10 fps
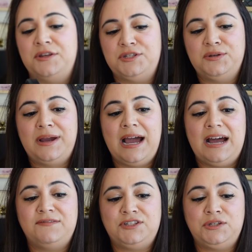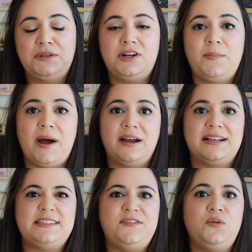do have 2 little
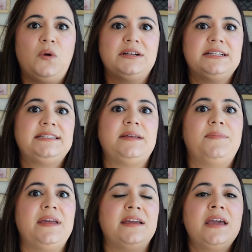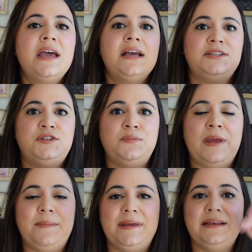pockets. If you wanted something to
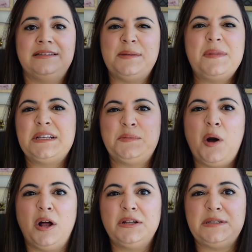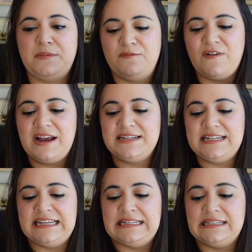maybe something small to find it
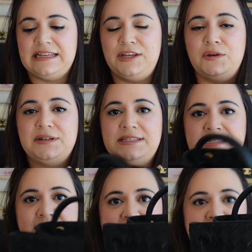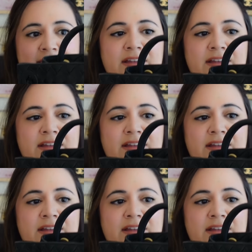easily, you could stick it in